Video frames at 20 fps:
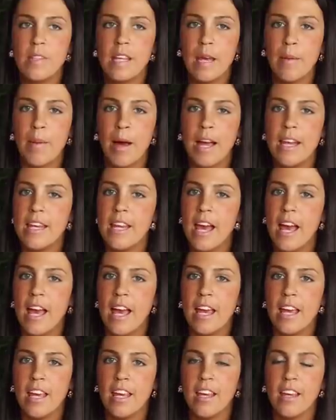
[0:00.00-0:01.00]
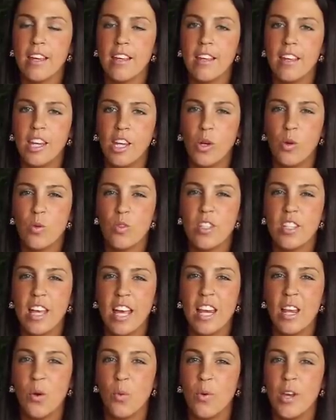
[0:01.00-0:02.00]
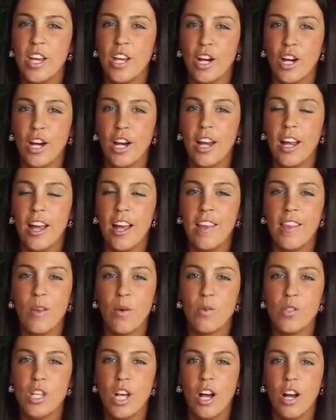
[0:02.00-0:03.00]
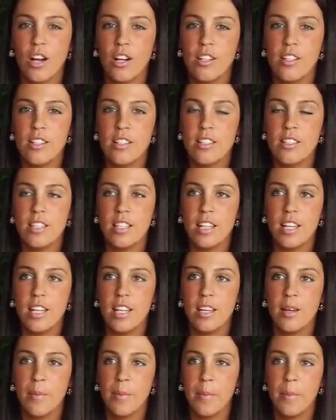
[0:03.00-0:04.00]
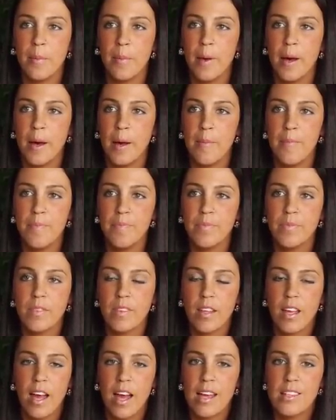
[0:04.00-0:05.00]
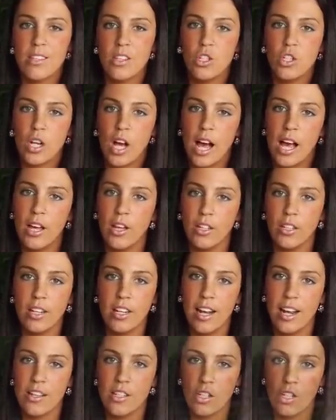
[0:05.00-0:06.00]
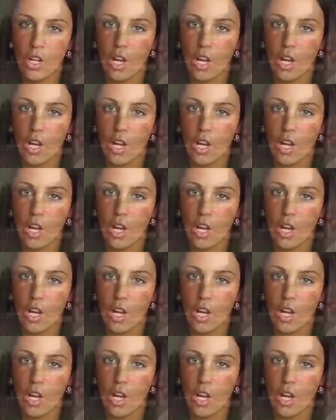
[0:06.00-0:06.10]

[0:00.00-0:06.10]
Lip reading: day by day he was getting weaker, and that was hard to see as a child and as a